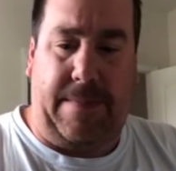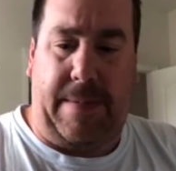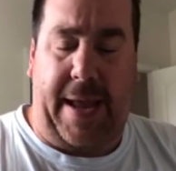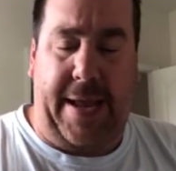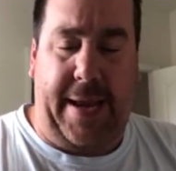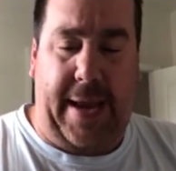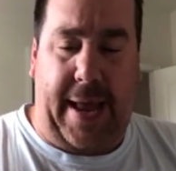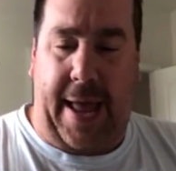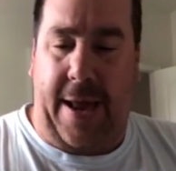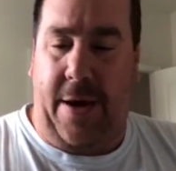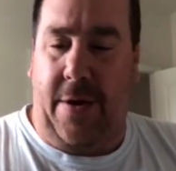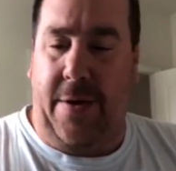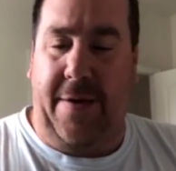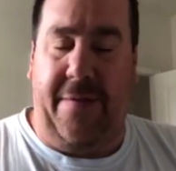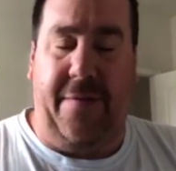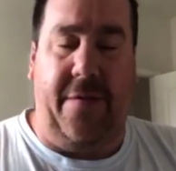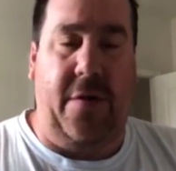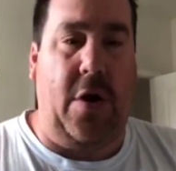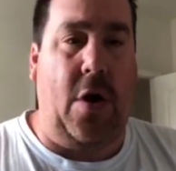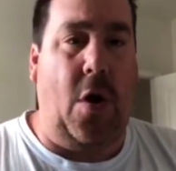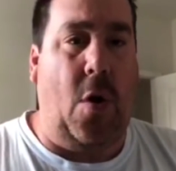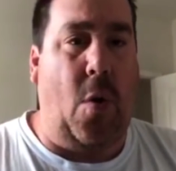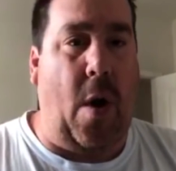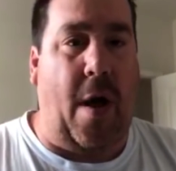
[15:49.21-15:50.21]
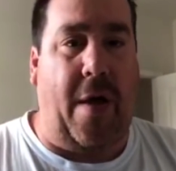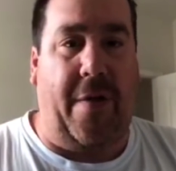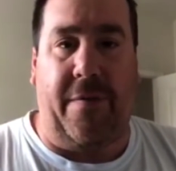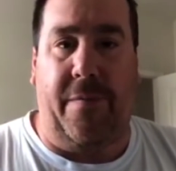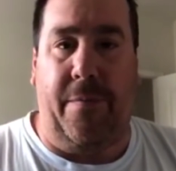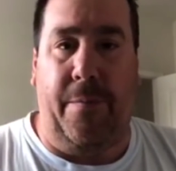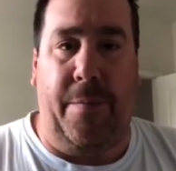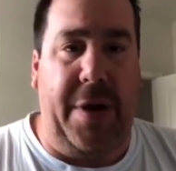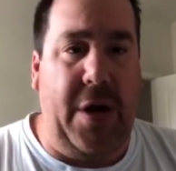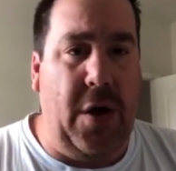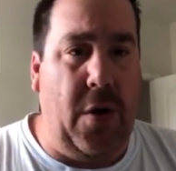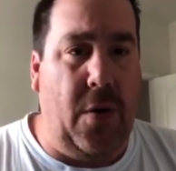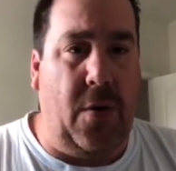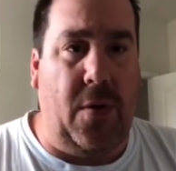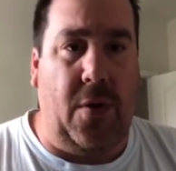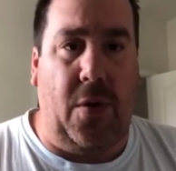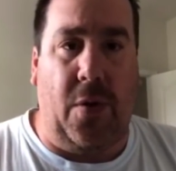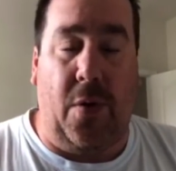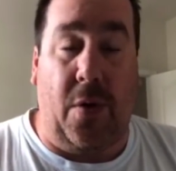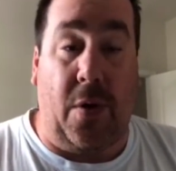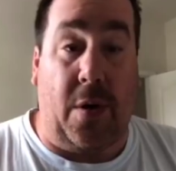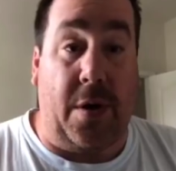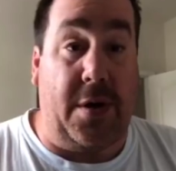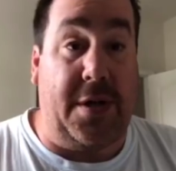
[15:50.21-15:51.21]
I, I don't even know all of
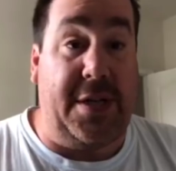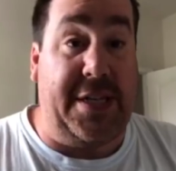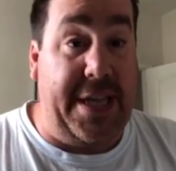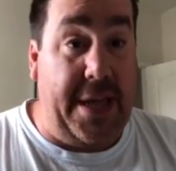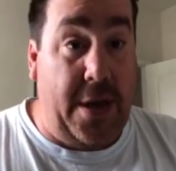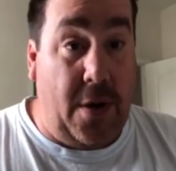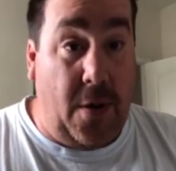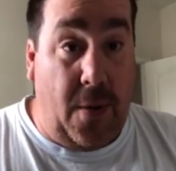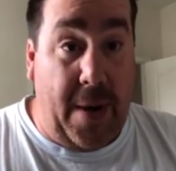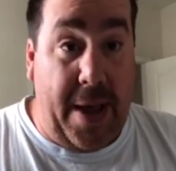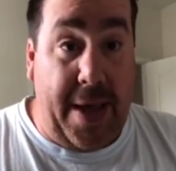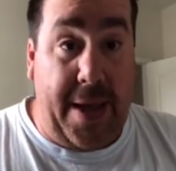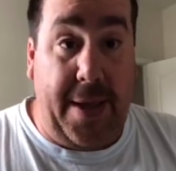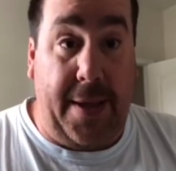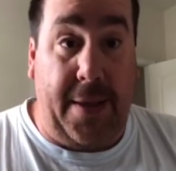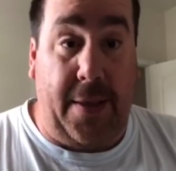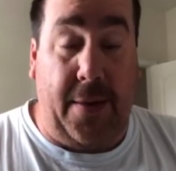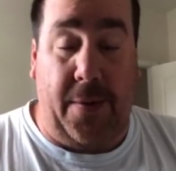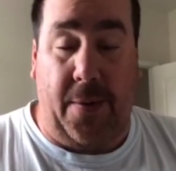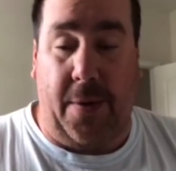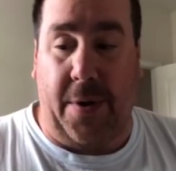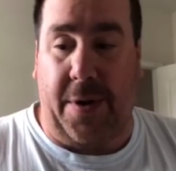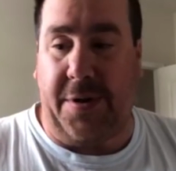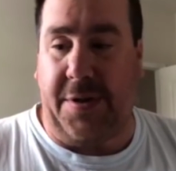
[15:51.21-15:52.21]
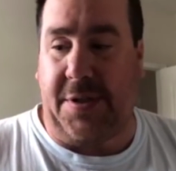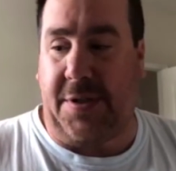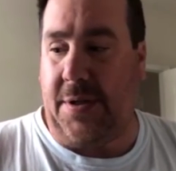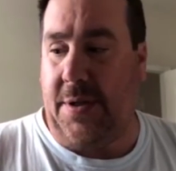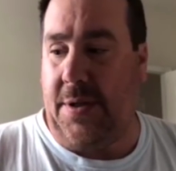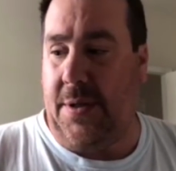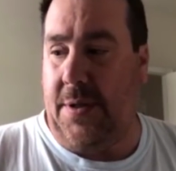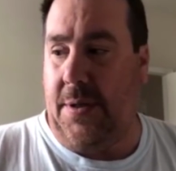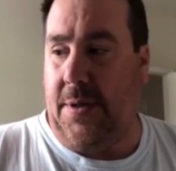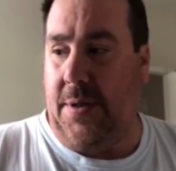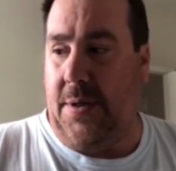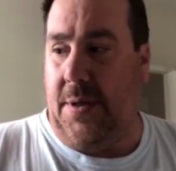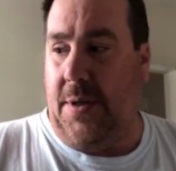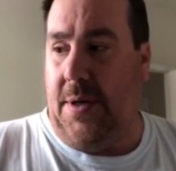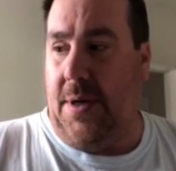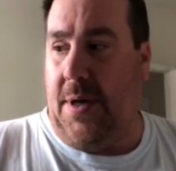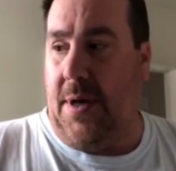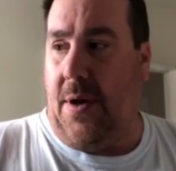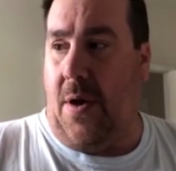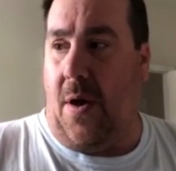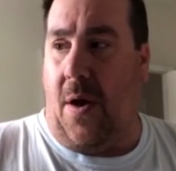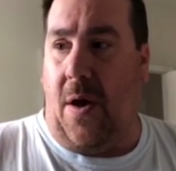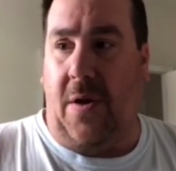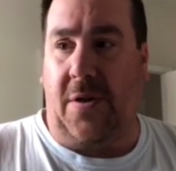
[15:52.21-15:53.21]
MirrOlure, DOA Lures,
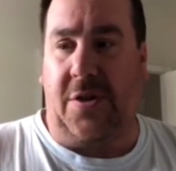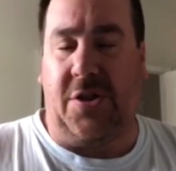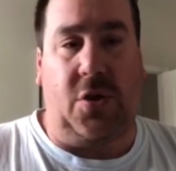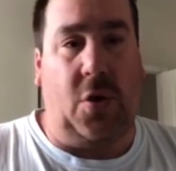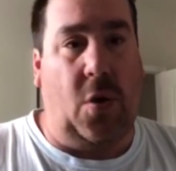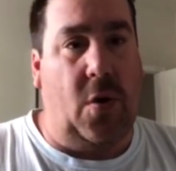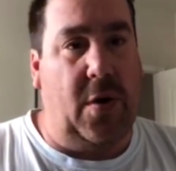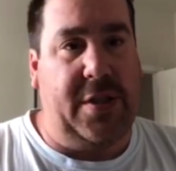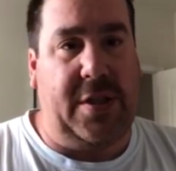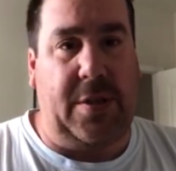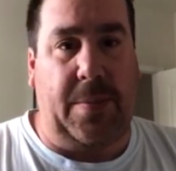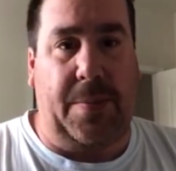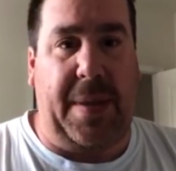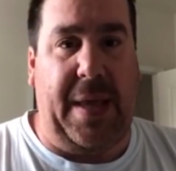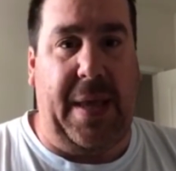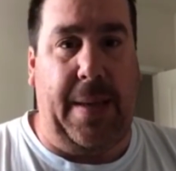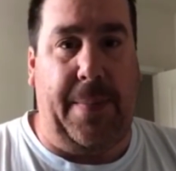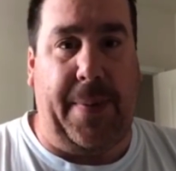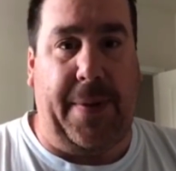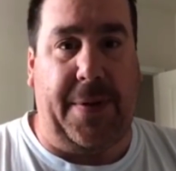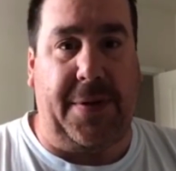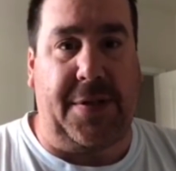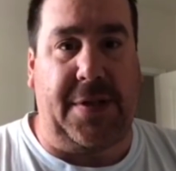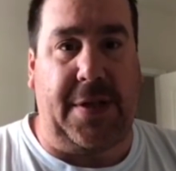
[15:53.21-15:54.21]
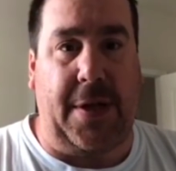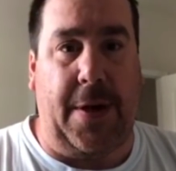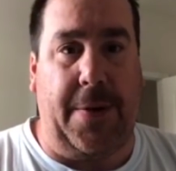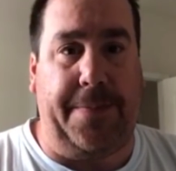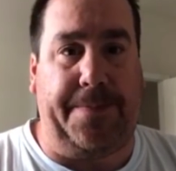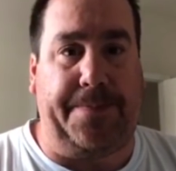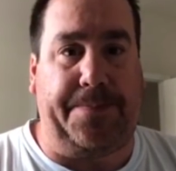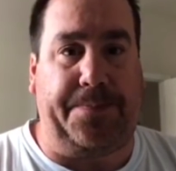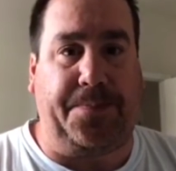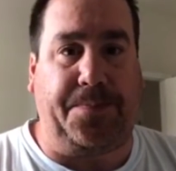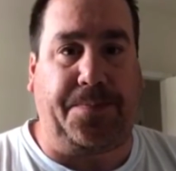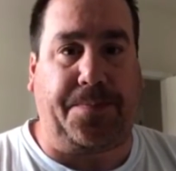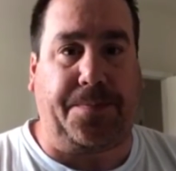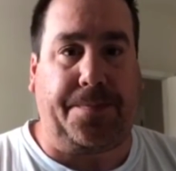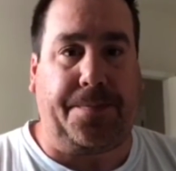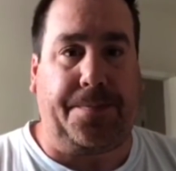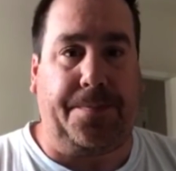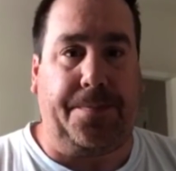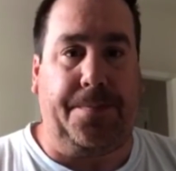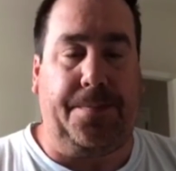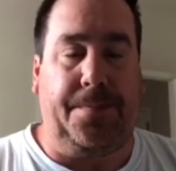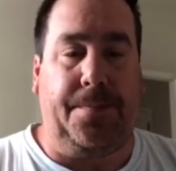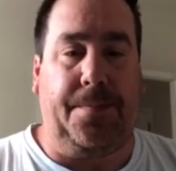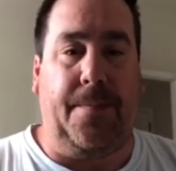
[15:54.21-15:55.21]
all sorts of people. So,
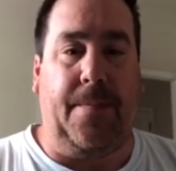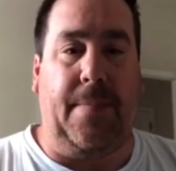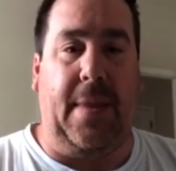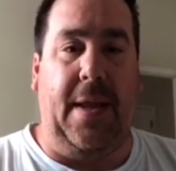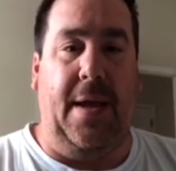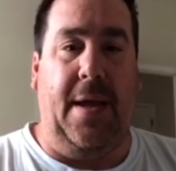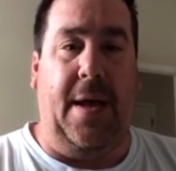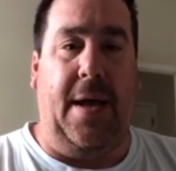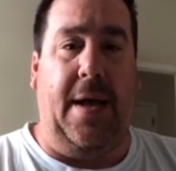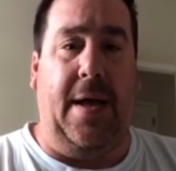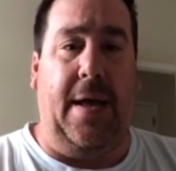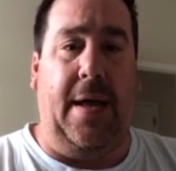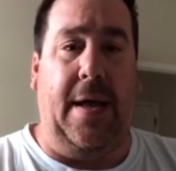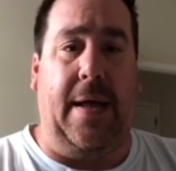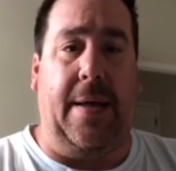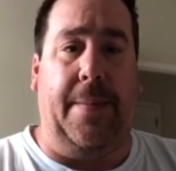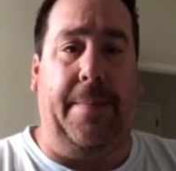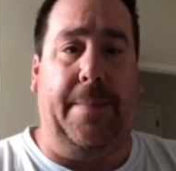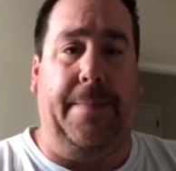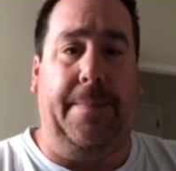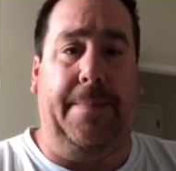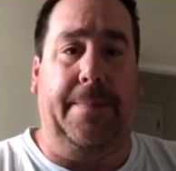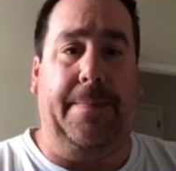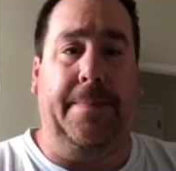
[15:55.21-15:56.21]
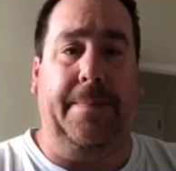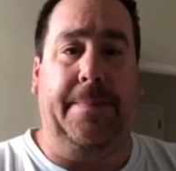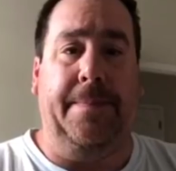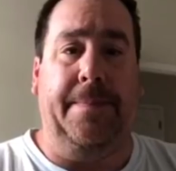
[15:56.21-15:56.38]
um,